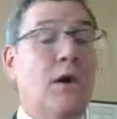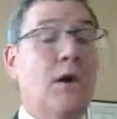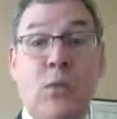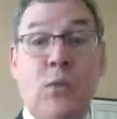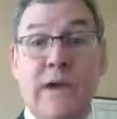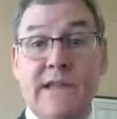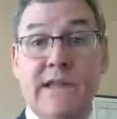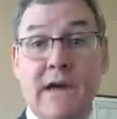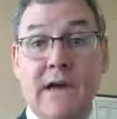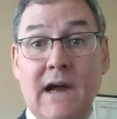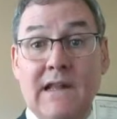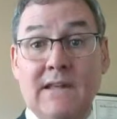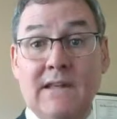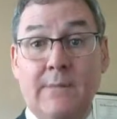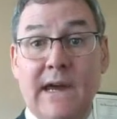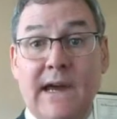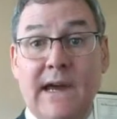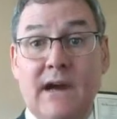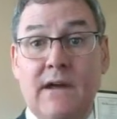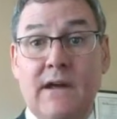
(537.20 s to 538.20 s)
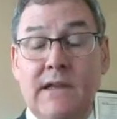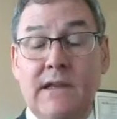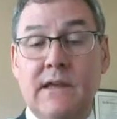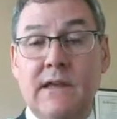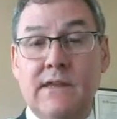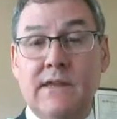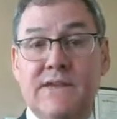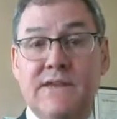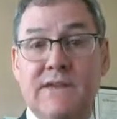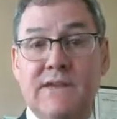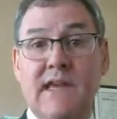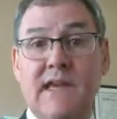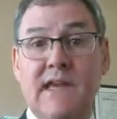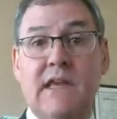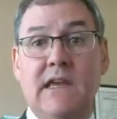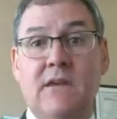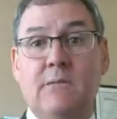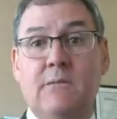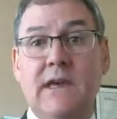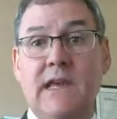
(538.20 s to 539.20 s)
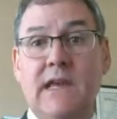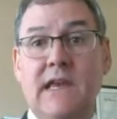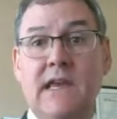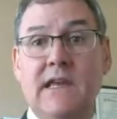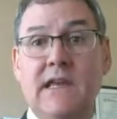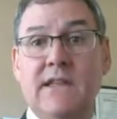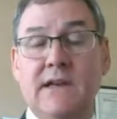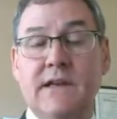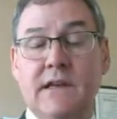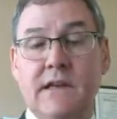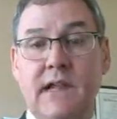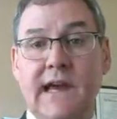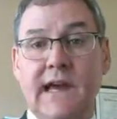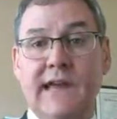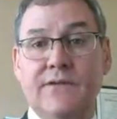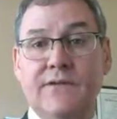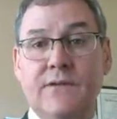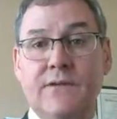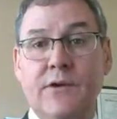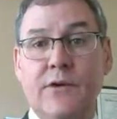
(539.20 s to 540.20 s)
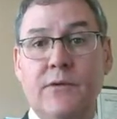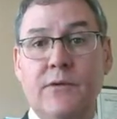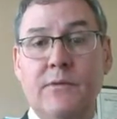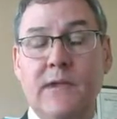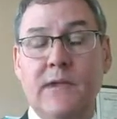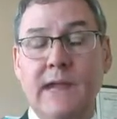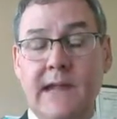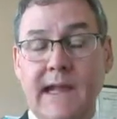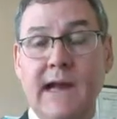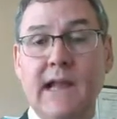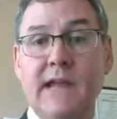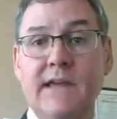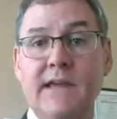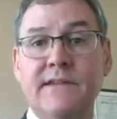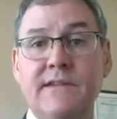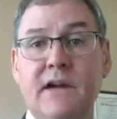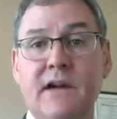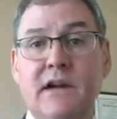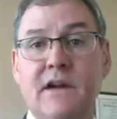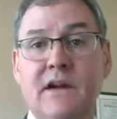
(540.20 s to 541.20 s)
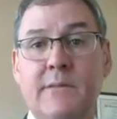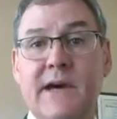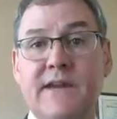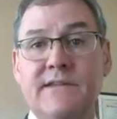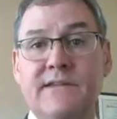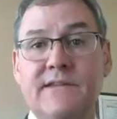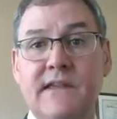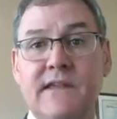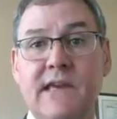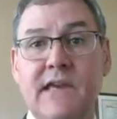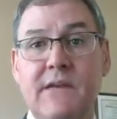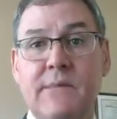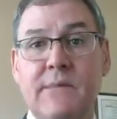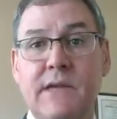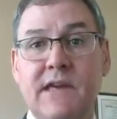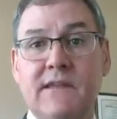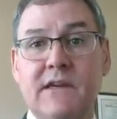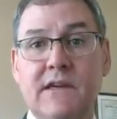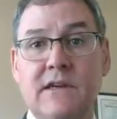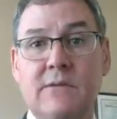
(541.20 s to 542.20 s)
We talked about STEAM in the classroom. Now let's talk about STEAM in the